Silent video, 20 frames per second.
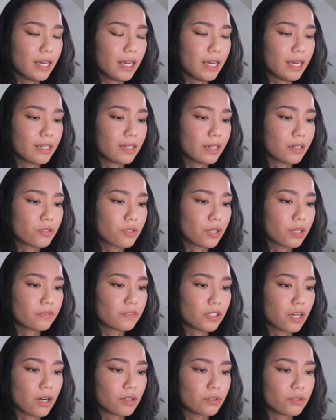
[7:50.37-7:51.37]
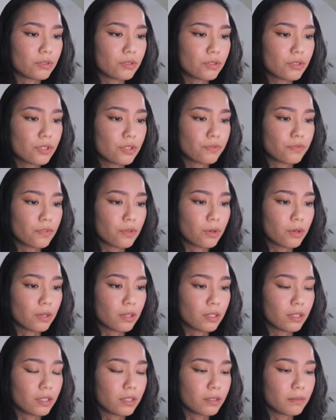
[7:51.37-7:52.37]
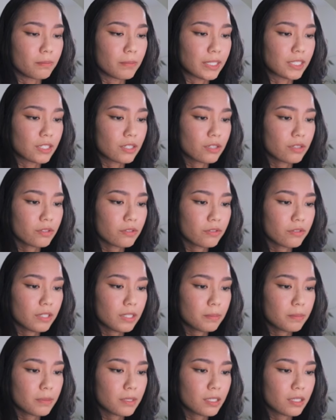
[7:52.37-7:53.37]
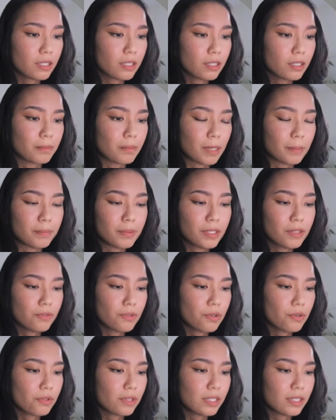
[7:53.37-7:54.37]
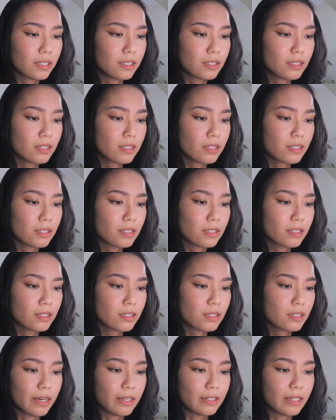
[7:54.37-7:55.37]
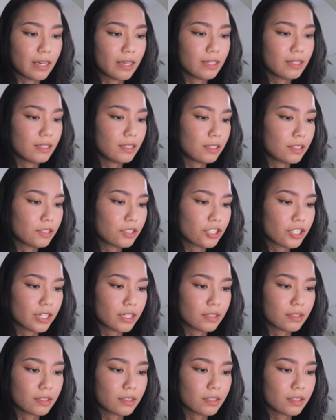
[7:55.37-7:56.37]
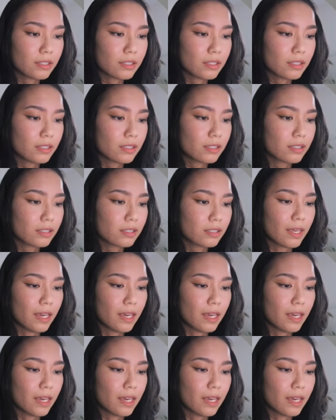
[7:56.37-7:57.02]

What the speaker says: and I also have toggles for my script, my B-roll list, an editing checklist,